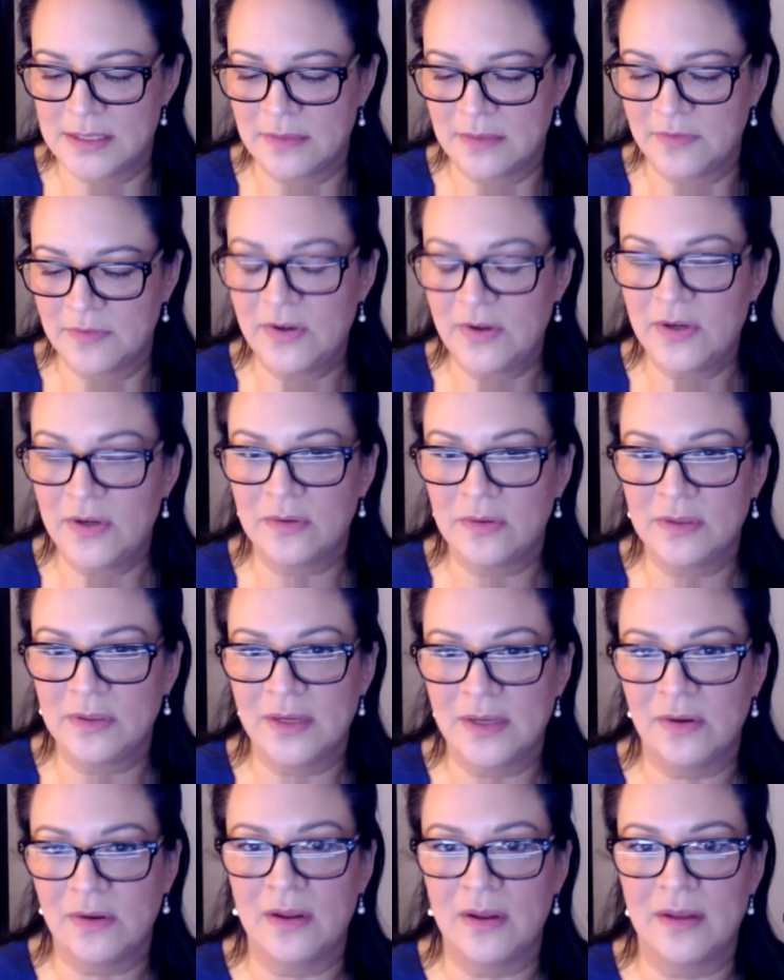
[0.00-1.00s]
very
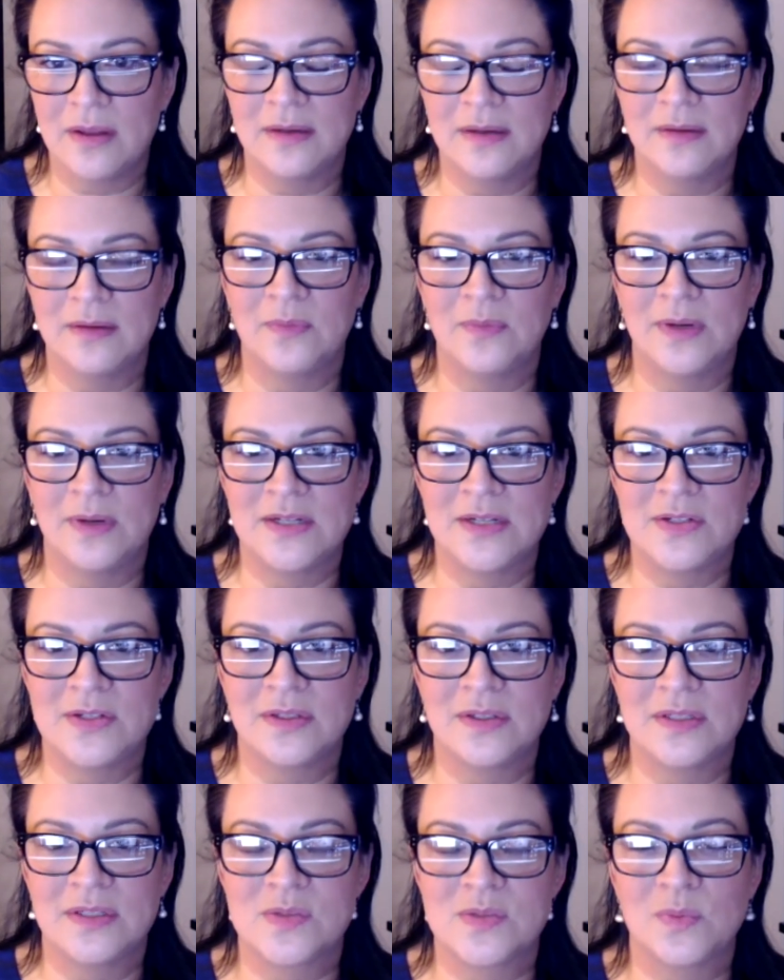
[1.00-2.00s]
early on when I
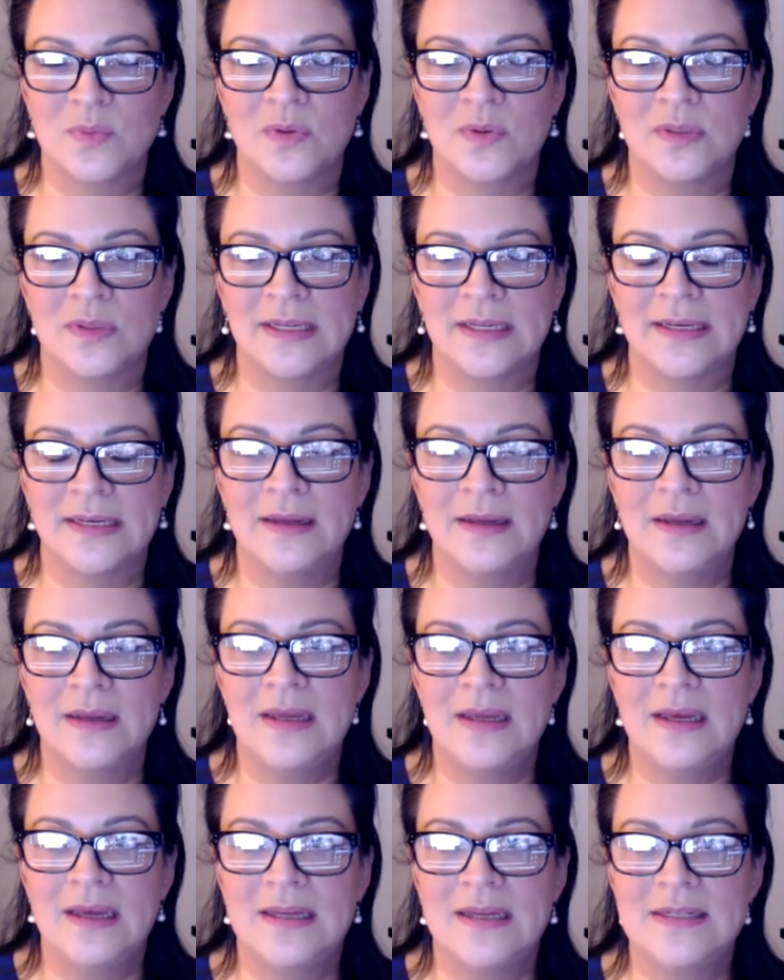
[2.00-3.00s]
took this role, I
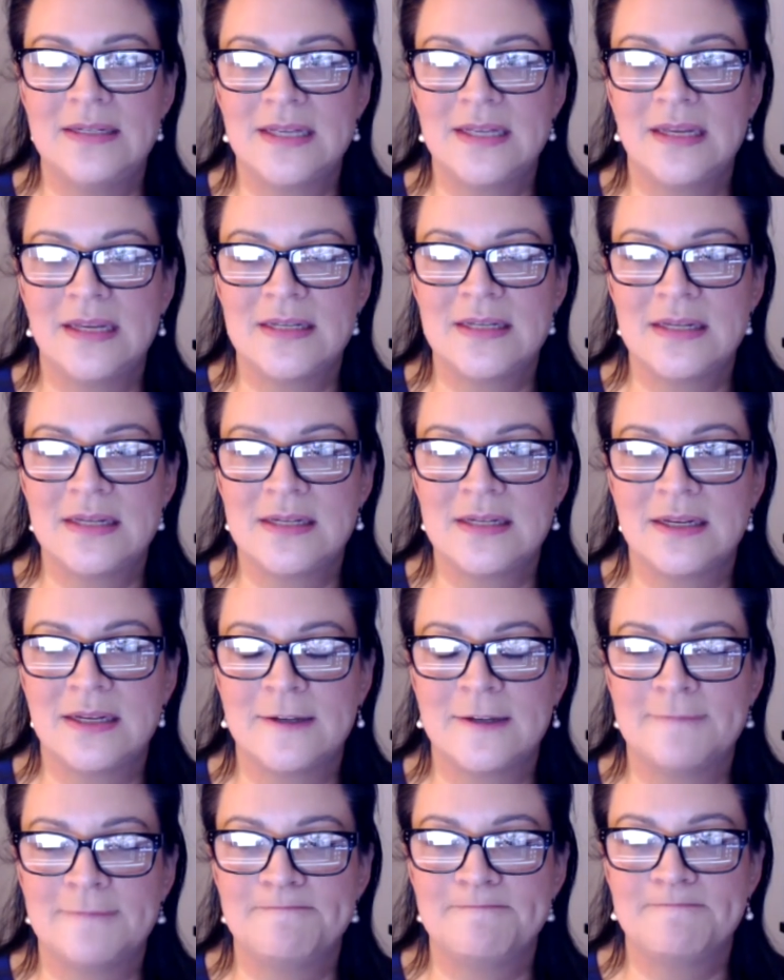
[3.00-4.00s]
attended
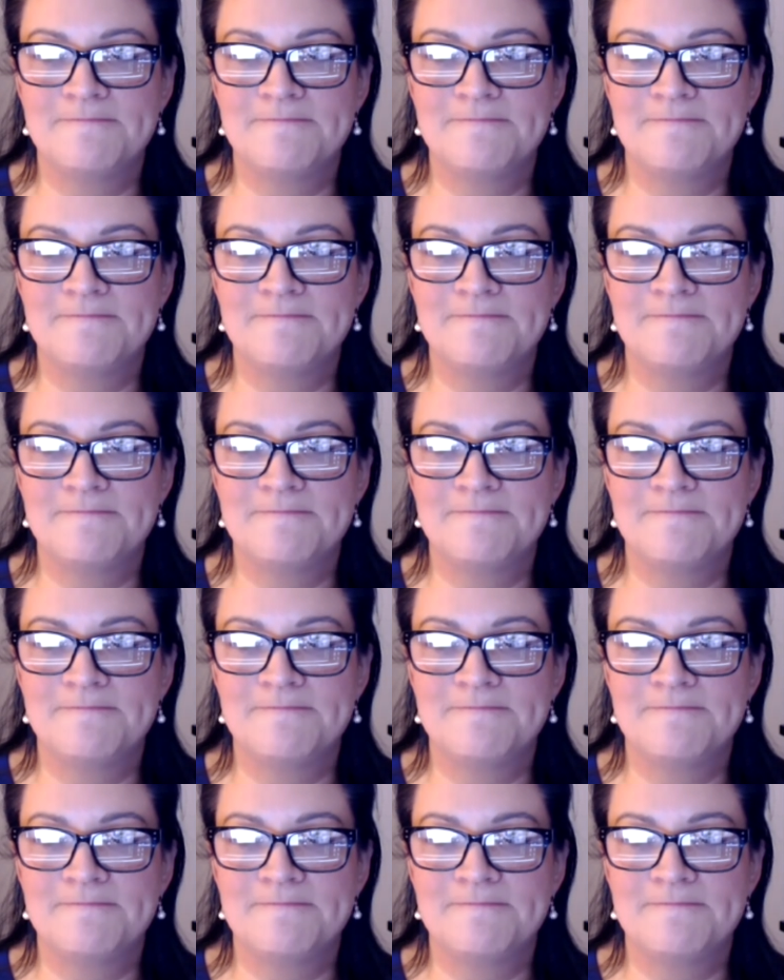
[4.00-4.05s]
a